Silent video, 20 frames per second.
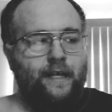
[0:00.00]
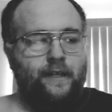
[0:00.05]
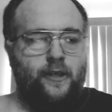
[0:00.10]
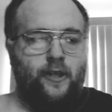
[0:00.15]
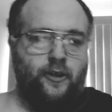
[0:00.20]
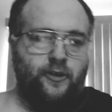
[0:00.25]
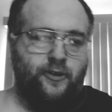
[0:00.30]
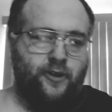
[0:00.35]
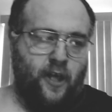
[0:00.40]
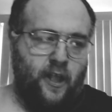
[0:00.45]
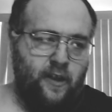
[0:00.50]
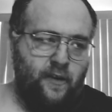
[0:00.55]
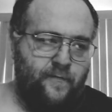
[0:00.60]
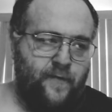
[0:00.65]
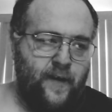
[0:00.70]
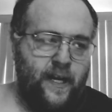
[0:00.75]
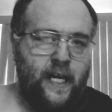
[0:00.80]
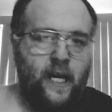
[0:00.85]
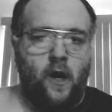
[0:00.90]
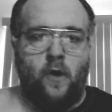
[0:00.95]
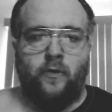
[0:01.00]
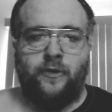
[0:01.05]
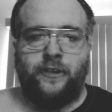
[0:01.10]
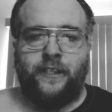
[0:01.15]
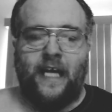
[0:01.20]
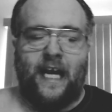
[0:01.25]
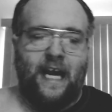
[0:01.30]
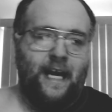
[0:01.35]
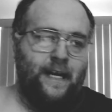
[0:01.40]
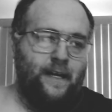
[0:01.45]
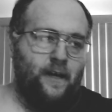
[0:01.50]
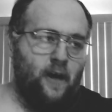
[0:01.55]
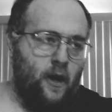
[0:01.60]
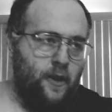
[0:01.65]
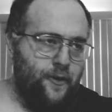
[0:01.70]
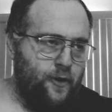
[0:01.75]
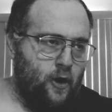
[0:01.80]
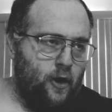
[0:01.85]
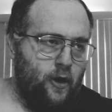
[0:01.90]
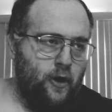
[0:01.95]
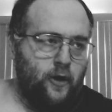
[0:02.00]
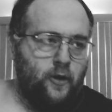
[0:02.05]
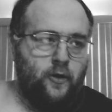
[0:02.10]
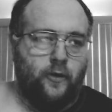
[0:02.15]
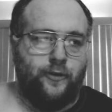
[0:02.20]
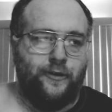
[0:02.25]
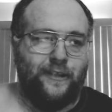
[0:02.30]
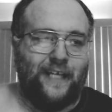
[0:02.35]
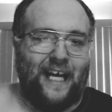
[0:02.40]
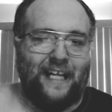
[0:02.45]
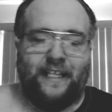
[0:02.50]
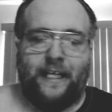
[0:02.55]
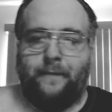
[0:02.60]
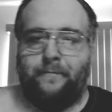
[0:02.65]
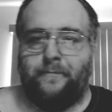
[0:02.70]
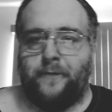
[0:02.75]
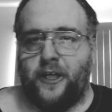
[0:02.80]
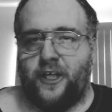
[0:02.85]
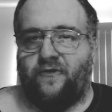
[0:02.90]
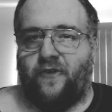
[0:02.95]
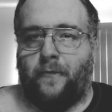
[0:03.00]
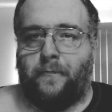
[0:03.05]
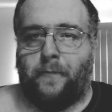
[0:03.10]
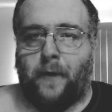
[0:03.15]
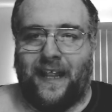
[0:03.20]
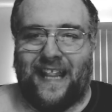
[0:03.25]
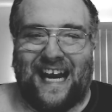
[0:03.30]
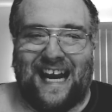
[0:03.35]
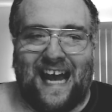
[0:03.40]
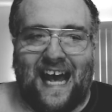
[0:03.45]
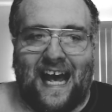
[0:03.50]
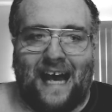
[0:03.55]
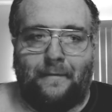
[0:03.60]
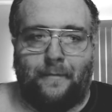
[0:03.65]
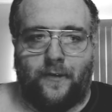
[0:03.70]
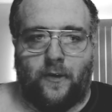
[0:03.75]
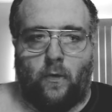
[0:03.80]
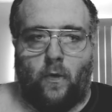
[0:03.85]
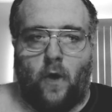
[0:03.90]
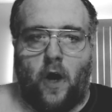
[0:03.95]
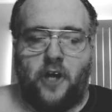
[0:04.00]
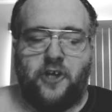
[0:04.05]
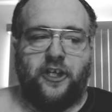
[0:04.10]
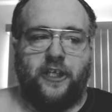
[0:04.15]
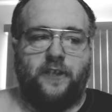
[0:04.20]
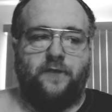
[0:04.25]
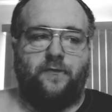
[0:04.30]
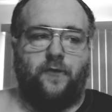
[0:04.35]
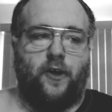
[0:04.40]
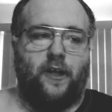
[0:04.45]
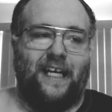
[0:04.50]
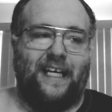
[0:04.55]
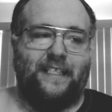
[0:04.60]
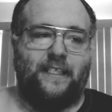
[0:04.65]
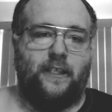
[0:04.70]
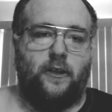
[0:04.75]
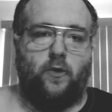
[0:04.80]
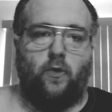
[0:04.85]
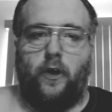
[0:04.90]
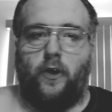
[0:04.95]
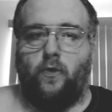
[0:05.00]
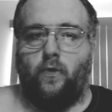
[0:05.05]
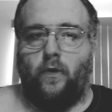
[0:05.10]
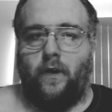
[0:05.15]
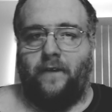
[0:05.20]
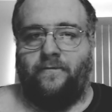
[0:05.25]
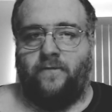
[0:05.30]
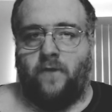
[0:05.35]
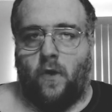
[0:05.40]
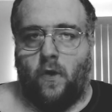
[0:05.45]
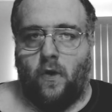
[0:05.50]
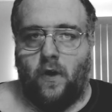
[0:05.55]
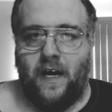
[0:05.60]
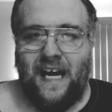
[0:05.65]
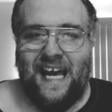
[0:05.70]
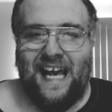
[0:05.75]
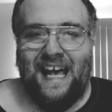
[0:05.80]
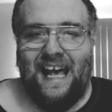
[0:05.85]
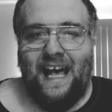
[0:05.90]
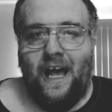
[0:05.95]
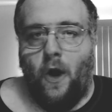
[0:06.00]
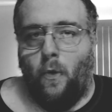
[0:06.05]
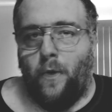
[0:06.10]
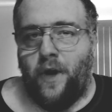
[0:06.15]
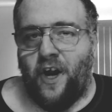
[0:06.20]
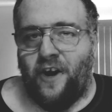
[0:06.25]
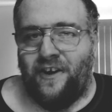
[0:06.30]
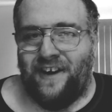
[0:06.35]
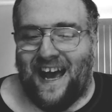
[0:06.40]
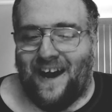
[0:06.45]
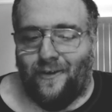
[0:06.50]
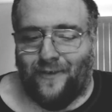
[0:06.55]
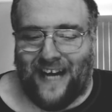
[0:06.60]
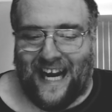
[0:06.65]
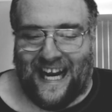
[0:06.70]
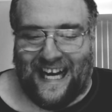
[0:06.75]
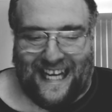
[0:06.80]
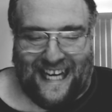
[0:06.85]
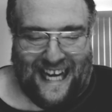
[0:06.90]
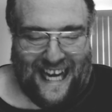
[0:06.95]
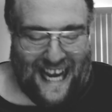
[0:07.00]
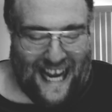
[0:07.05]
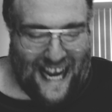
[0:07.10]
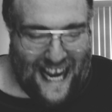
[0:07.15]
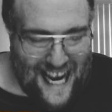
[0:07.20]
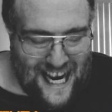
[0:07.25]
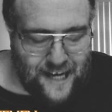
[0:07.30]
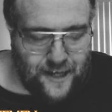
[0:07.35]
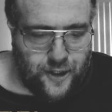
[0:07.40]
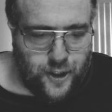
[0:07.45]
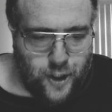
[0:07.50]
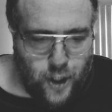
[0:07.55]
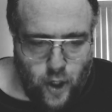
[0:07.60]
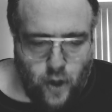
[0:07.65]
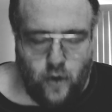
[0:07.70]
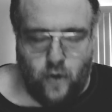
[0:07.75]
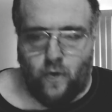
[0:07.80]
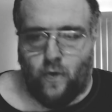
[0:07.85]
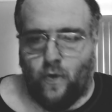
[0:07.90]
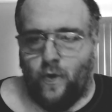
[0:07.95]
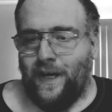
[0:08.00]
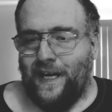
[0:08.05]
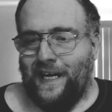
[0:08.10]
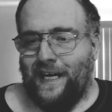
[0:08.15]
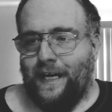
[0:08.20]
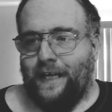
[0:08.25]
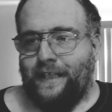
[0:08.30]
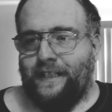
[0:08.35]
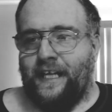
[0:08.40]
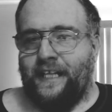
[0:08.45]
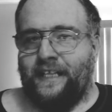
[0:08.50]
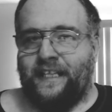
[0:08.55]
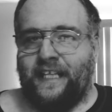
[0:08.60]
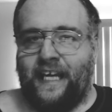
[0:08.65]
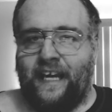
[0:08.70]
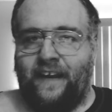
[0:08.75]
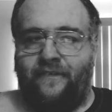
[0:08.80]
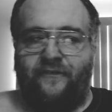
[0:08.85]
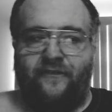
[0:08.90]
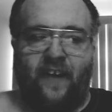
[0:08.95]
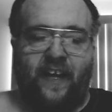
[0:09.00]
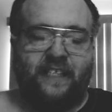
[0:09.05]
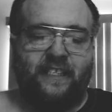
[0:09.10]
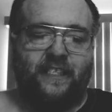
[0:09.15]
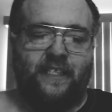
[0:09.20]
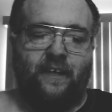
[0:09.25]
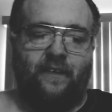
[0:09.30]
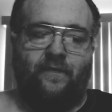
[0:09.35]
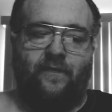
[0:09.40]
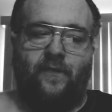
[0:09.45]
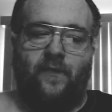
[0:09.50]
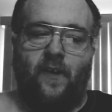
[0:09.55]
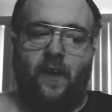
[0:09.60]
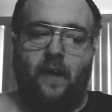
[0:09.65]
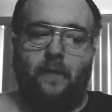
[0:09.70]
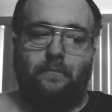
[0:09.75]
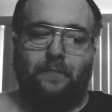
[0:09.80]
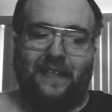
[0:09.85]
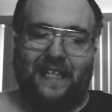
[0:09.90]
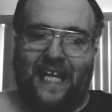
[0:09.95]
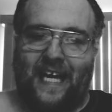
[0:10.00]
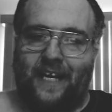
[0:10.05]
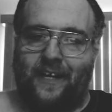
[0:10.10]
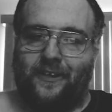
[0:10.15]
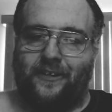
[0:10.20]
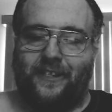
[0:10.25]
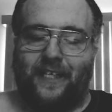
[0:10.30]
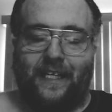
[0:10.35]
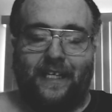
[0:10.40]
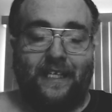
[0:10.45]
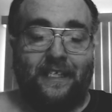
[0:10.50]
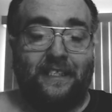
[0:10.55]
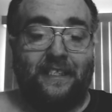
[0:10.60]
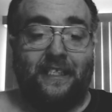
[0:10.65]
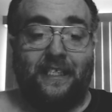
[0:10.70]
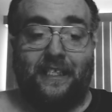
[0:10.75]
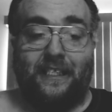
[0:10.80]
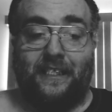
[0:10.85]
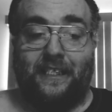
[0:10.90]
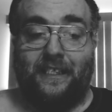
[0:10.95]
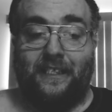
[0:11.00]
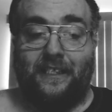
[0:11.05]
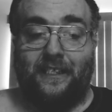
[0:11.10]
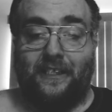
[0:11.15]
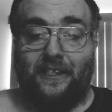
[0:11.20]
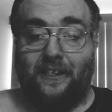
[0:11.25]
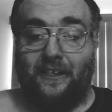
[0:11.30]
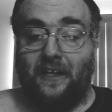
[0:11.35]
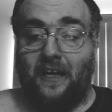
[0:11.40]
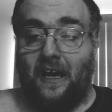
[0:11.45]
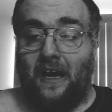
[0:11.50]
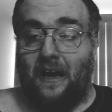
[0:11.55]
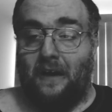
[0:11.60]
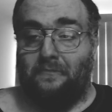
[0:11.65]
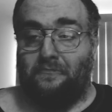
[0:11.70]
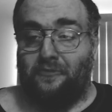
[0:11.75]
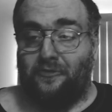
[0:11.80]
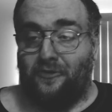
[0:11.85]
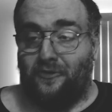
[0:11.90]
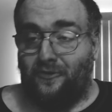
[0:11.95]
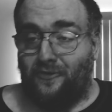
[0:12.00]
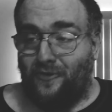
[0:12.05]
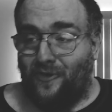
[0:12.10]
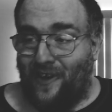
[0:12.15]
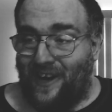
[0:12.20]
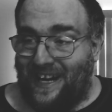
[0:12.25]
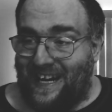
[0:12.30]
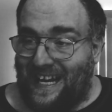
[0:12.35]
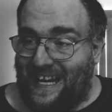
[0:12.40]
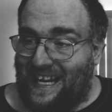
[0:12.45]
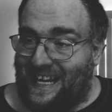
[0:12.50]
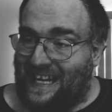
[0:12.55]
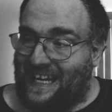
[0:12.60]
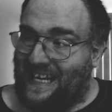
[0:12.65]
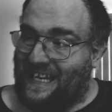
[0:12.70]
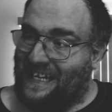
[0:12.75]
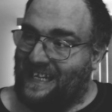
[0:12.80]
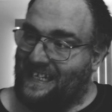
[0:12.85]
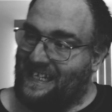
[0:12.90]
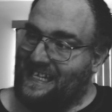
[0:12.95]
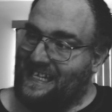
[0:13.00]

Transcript: there's other videos and other articles on deepdishfootball.com with the watch list for class of 2024. We are now getting into the defensive players, and this is a pretty